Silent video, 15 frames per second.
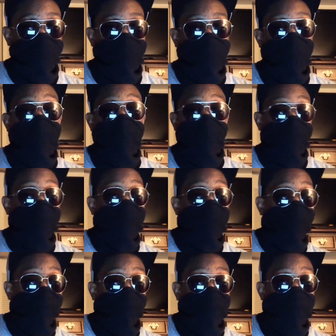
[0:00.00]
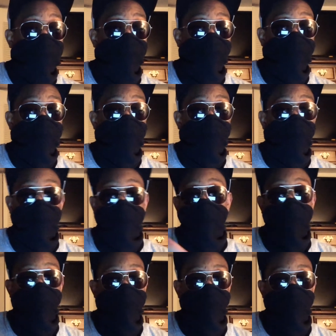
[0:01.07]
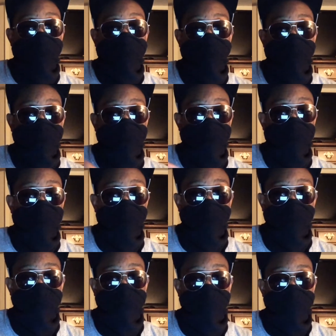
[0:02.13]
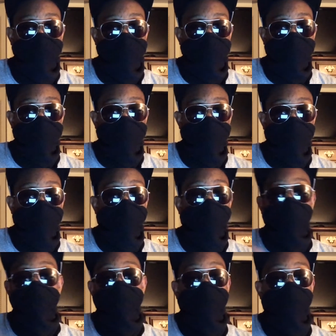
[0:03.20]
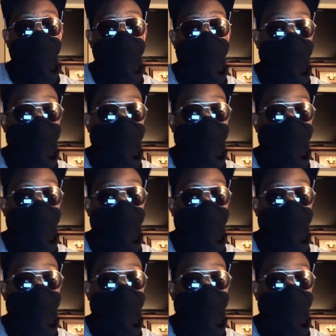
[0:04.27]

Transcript: guy from the outside looking in, seeing this new